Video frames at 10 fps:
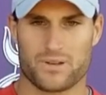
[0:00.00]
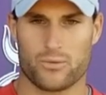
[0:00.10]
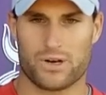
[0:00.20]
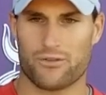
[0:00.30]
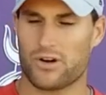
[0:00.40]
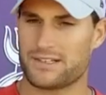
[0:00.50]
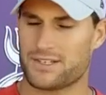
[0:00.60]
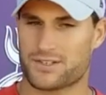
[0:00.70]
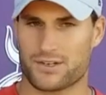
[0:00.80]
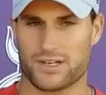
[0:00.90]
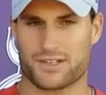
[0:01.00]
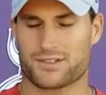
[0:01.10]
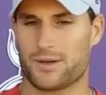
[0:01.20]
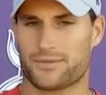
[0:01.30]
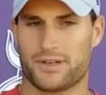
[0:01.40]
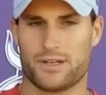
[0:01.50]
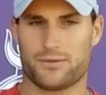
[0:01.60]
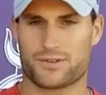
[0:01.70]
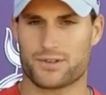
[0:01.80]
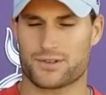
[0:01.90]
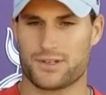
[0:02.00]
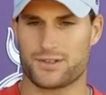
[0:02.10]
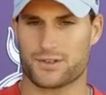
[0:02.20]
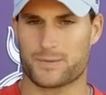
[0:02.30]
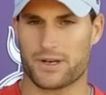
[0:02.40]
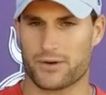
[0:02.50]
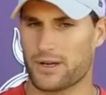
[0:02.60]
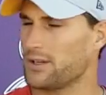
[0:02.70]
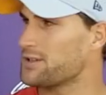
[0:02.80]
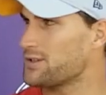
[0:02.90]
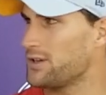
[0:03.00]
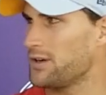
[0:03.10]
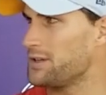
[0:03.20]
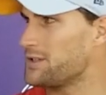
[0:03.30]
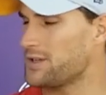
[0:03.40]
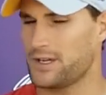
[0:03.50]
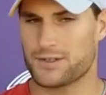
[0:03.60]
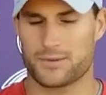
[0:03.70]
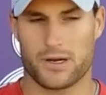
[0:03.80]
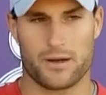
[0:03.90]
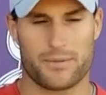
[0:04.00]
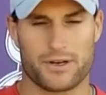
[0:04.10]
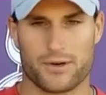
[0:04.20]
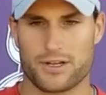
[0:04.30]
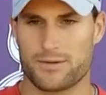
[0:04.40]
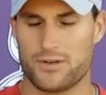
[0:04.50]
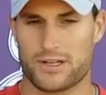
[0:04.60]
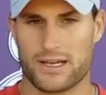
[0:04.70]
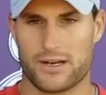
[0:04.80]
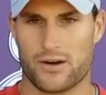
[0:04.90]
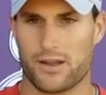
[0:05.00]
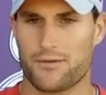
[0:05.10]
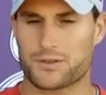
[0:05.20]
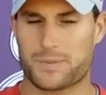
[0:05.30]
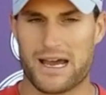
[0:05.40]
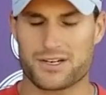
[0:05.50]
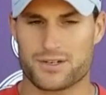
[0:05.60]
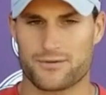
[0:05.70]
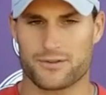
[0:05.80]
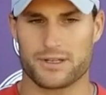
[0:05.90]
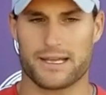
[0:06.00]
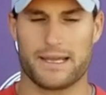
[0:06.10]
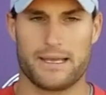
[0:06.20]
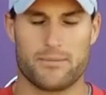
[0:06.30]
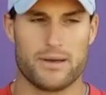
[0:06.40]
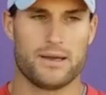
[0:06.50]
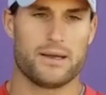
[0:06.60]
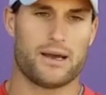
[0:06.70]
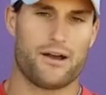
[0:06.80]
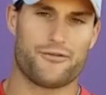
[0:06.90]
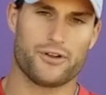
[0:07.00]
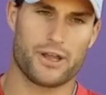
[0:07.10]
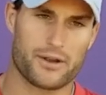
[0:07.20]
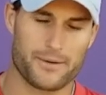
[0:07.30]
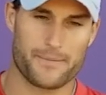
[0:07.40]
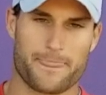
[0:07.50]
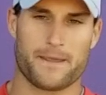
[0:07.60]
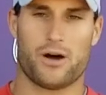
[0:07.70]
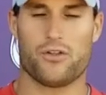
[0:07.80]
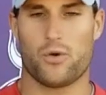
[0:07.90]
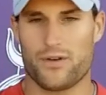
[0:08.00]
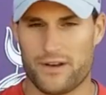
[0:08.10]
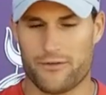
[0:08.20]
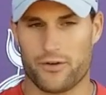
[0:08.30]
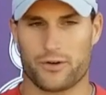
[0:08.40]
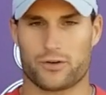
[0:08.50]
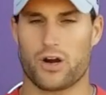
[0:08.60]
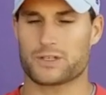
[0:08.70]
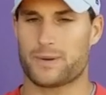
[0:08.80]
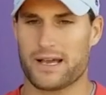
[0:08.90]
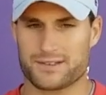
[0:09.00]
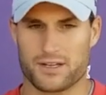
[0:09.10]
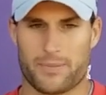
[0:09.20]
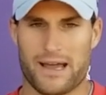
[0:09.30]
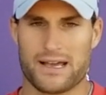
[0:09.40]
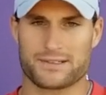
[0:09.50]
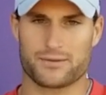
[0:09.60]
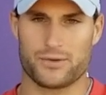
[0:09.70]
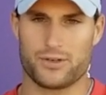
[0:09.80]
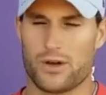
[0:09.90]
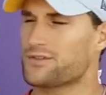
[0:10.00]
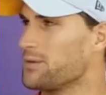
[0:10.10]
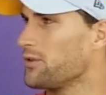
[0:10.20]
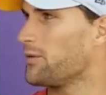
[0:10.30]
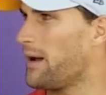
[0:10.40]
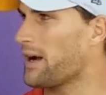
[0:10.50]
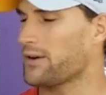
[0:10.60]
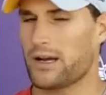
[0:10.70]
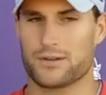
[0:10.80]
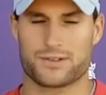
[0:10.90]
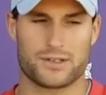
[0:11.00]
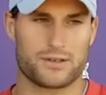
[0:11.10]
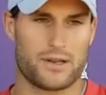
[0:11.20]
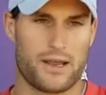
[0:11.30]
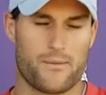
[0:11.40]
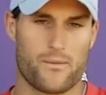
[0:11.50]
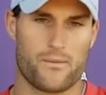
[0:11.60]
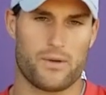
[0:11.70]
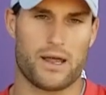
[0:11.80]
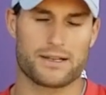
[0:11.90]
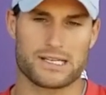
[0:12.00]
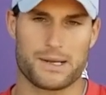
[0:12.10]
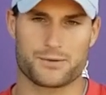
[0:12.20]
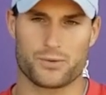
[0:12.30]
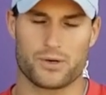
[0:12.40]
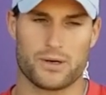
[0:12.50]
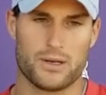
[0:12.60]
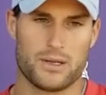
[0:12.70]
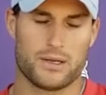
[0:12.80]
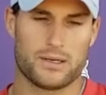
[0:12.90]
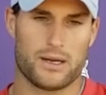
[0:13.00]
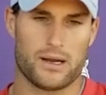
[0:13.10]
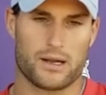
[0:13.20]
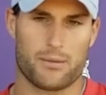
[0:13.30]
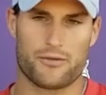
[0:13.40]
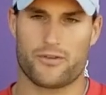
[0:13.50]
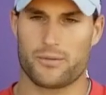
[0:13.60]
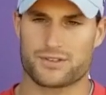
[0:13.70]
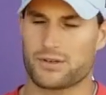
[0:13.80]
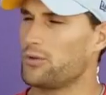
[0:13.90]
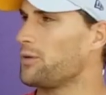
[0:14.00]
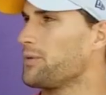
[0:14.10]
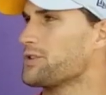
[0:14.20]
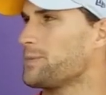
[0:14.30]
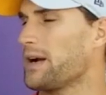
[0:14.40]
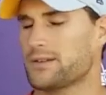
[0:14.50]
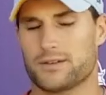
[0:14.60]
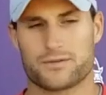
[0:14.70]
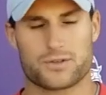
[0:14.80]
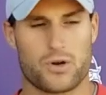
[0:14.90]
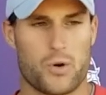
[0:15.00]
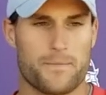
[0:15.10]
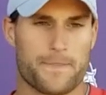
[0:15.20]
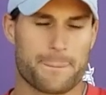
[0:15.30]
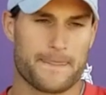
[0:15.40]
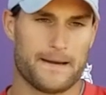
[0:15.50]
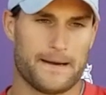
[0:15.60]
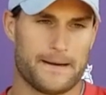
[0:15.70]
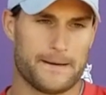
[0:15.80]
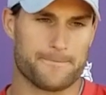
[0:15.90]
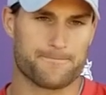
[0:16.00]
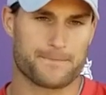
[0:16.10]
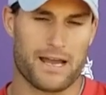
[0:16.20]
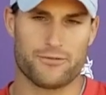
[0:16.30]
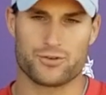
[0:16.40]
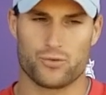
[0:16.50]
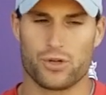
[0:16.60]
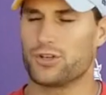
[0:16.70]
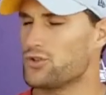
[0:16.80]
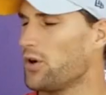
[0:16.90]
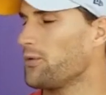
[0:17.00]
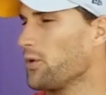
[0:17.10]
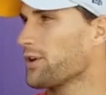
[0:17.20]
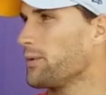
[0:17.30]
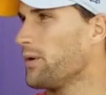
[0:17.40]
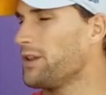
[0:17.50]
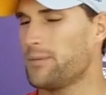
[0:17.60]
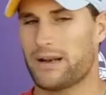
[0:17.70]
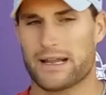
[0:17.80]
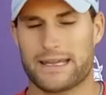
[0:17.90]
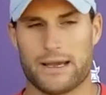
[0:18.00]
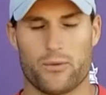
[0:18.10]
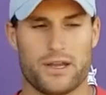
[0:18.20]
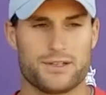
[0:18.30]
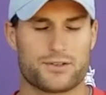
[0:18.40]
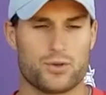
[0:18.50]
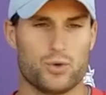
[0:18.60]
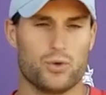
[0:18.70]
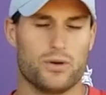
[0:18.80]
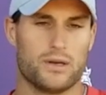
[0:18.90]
whenever I did suggest something, he's just been a great listener. He's been a great communicator. I love his passion for the game. I feel like although we've never crossed paths in the past, we do have similar backgrounds, and a lot of times we're coming from a similar perspective. So I've really enjoyed working with him, and I can't wait to